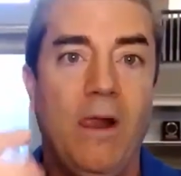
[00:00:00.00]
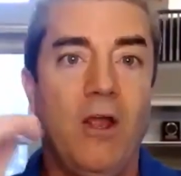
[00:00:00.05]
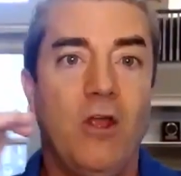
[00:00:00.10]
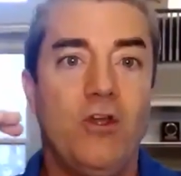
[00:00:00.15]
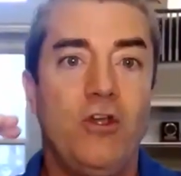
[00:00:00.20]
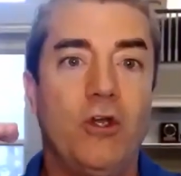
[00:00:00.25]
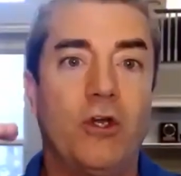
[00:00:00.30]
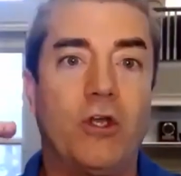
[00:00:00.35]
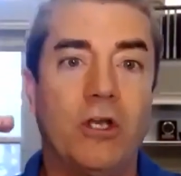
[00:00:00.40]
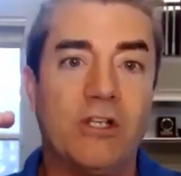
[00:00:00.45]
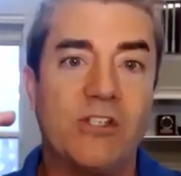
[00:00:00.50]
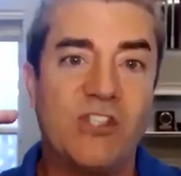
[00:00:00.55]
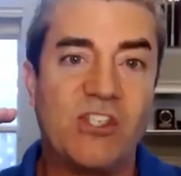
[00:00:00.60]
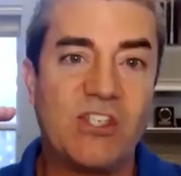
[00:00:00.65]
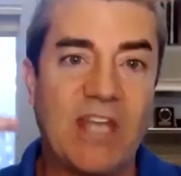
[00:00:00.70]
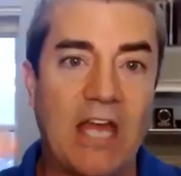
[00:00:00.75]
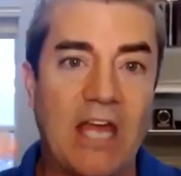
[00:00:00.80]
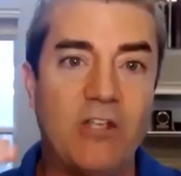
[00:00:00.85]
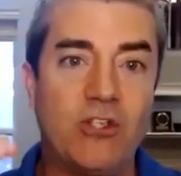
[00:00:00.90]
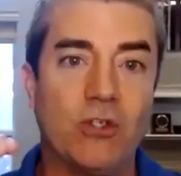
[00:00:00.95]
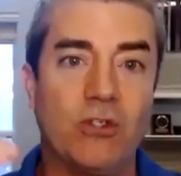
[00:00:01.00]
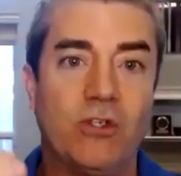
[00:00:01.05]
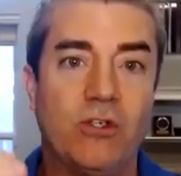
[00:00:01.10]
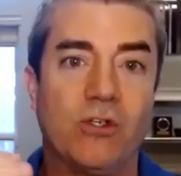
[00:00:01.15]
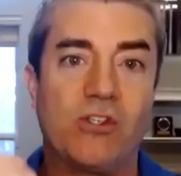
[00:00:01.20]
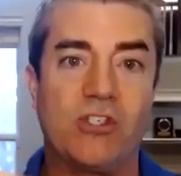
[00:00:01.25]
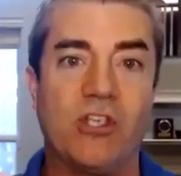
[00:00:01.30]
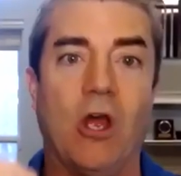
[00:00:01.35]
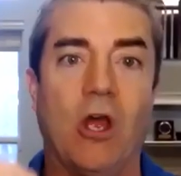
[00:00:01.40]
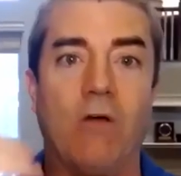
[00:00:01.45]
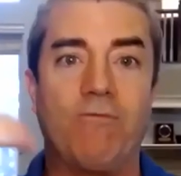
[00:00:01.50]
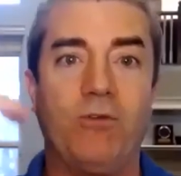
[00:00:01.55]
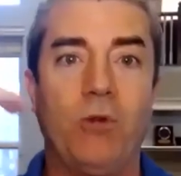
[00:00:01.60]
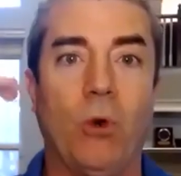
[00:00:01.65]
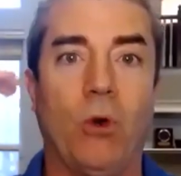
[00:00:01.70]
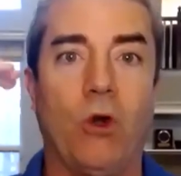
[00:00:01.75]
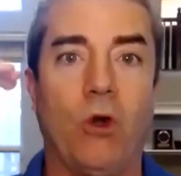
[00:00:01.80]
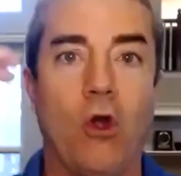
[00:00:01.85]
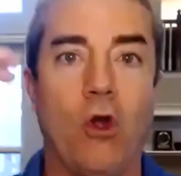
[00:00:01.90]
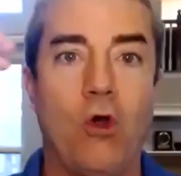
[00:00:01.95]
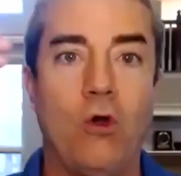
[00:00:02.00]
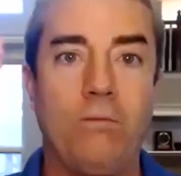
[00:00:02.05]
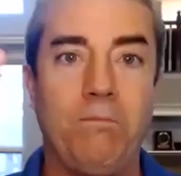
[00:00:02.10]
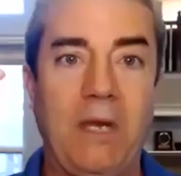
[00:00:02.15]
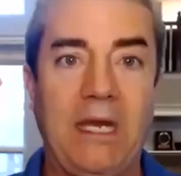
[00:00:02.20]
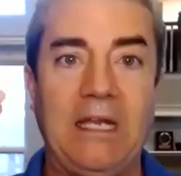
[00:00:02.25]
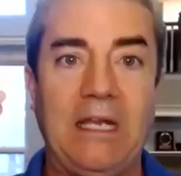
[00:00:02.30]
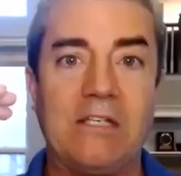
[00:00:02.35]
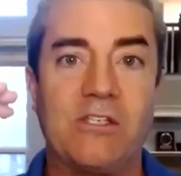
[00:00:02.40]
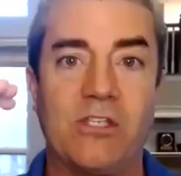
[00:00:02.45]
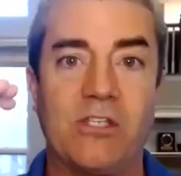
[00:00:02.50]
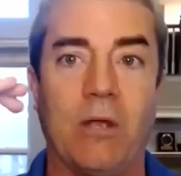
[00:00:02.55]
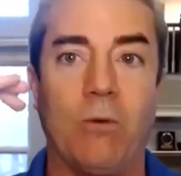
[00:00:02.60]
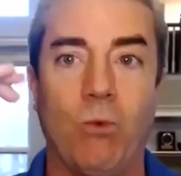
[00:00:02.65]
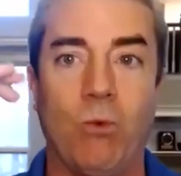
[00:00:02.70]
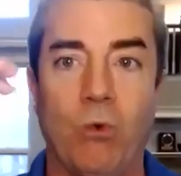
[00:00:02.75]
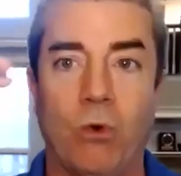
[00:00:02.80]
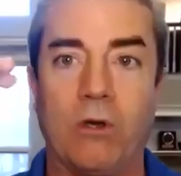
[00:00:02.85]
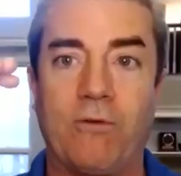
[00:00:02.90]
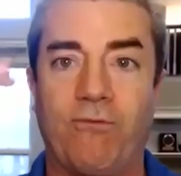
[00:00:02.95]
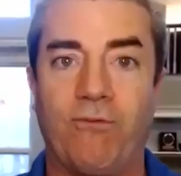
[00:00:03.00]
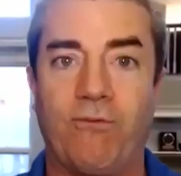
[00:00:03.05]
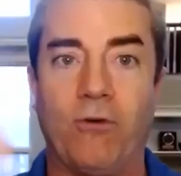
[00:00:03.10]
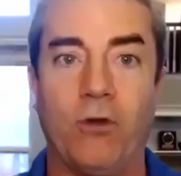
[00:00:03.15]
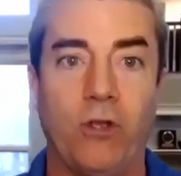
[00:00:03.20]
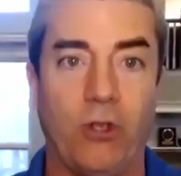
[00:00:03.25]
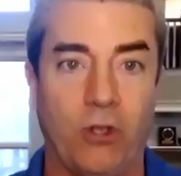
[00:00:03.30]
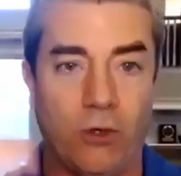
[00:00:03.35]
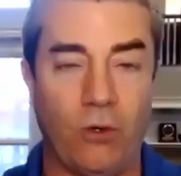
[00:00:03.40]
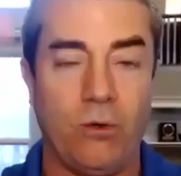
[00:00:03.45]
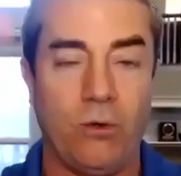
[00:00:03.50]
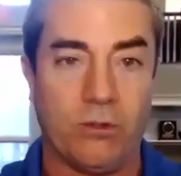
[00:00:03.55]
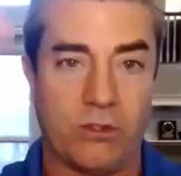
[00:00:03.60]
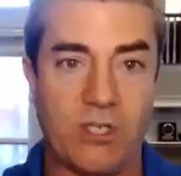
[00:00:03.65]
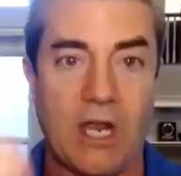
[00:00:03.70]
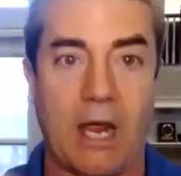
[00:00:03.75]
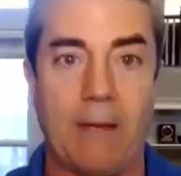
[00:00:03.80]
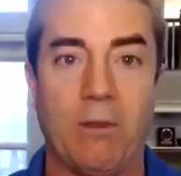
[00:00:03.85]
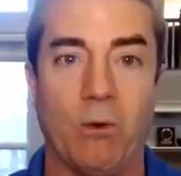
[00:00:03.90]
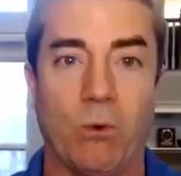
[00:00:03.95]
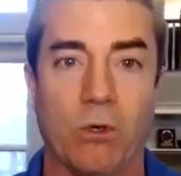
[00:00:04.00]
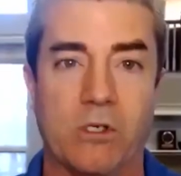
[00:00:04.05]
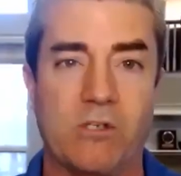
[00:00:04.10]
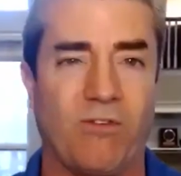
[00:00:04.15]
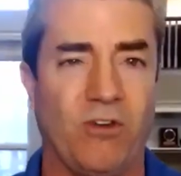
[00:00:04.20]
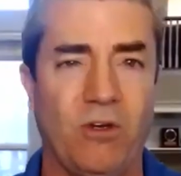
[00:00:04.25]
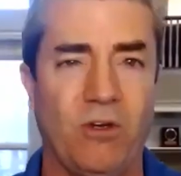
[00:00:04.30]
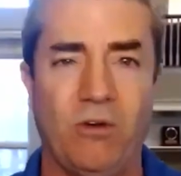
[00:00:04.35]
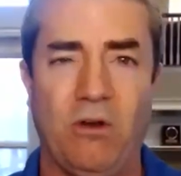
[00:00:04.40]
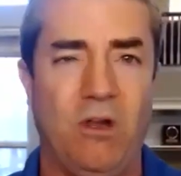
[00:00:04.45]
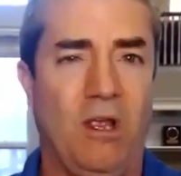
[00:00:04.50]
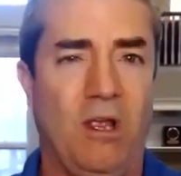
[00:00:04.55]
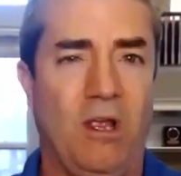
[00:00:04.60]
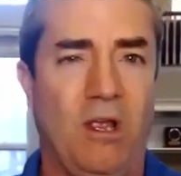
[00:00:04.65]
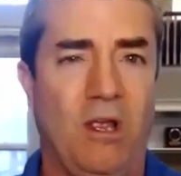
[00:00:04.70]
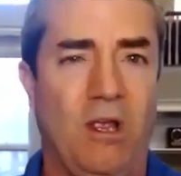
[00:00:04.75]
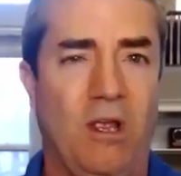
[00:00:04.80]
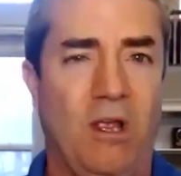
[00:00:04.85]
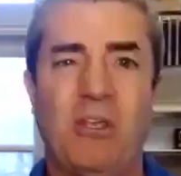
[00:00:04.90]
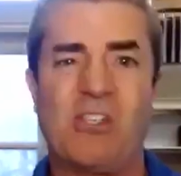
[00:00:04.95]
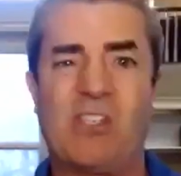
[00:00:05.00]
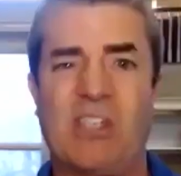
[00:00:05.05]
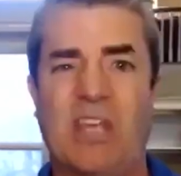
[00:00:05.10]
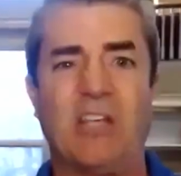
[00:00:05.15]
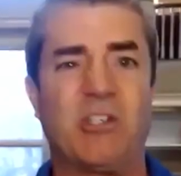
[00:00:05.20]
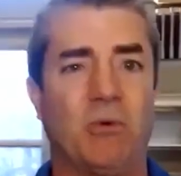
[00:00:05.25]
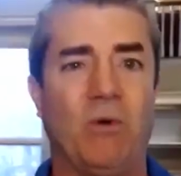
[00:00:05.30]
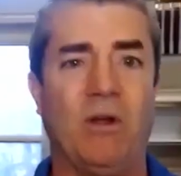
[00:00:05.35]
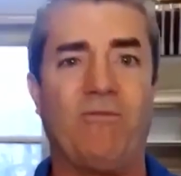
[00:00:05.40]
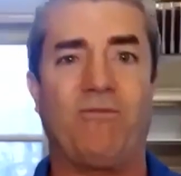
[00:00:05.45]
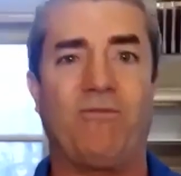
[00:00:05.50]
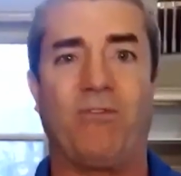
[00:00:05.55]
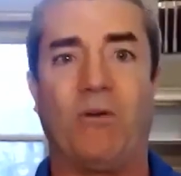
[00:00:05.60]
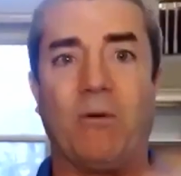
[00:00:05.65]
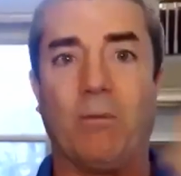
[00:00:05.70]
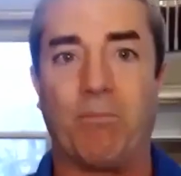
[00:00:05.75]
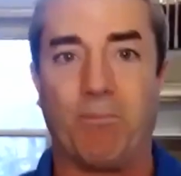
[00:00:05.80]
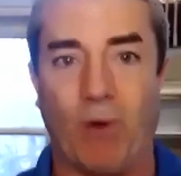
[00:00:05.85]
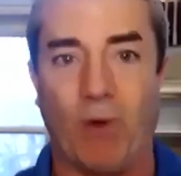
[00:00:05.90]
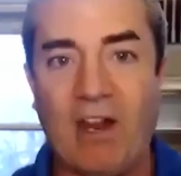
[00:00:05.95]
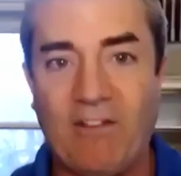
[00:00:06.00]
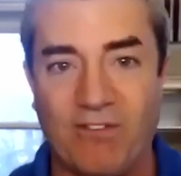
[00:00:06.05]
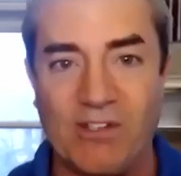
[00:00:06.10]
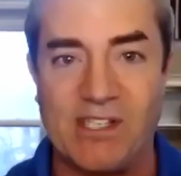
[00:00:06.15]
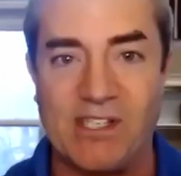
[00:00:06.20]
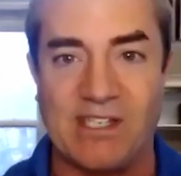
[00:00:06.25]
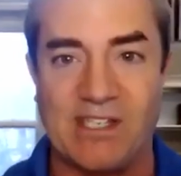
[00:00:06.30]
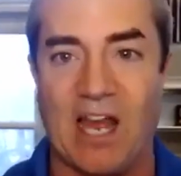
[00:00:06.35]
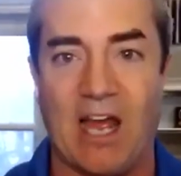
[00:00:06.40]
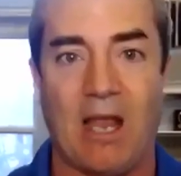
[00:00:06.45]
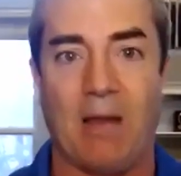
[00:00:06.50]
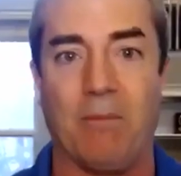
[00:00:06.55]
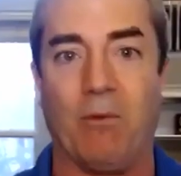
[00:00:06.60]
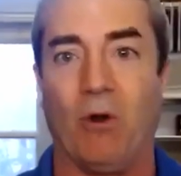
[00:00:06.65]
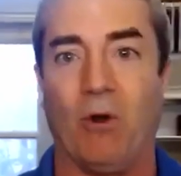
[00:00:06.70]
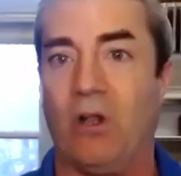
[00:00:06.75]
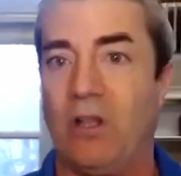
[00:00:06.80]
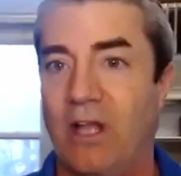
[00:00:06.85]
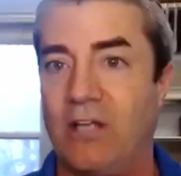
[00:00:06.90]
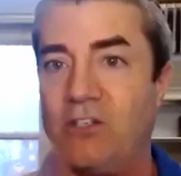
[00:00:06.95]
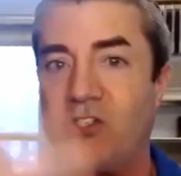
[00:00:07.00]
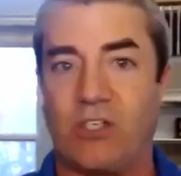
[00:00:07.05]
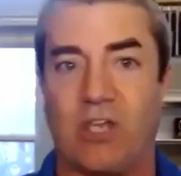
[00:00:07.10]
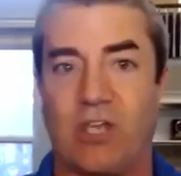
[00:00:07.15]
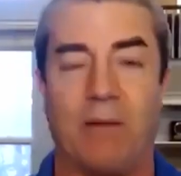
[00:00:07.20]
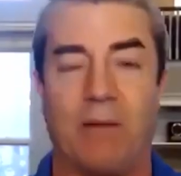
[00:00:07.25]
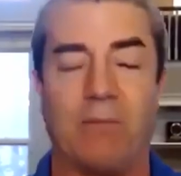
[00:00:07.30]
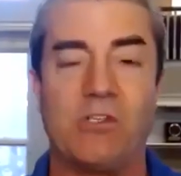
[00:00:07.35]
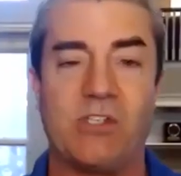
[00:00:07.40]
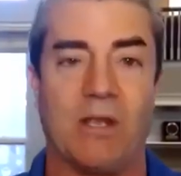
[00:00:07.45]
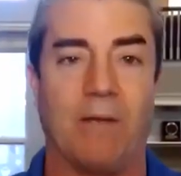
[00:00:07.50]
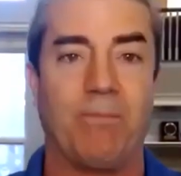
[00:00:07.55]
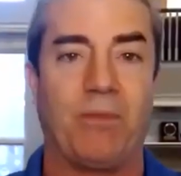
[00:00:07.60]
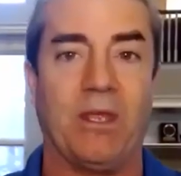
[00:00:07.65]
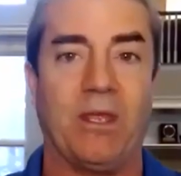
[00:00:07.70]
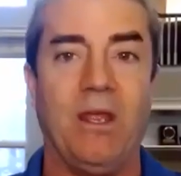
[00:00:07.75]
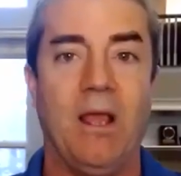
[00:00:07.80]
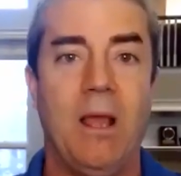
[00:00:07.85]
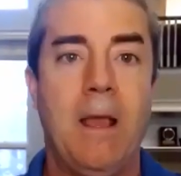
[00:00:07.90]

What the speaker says: You're going to schedule yourself your own meetings that work for you, time that works for you. Maybe you schedule one for breakfast time or lunchtime or something.